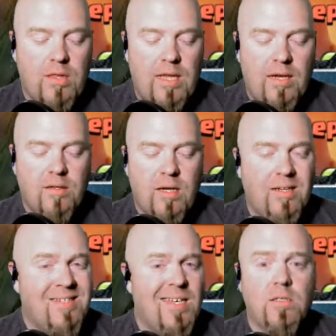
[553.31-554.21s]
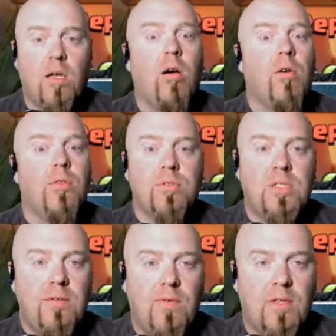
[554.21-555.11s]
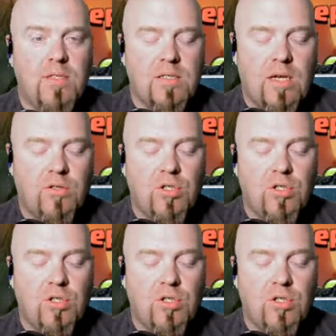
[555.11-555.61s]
and that kind of takes all those defenses out.